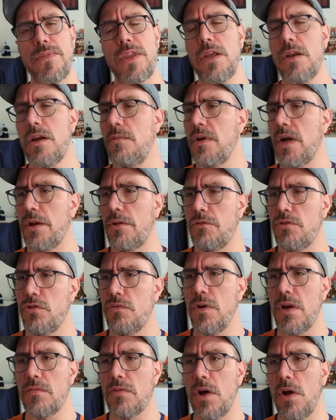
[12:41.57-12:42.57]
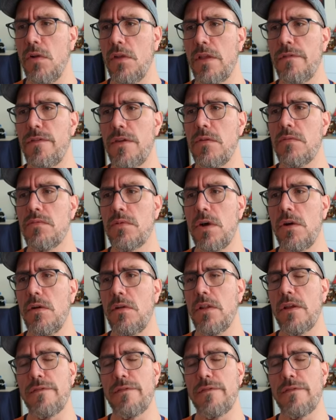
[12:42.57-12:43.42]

You know what? Do a roll. If you roll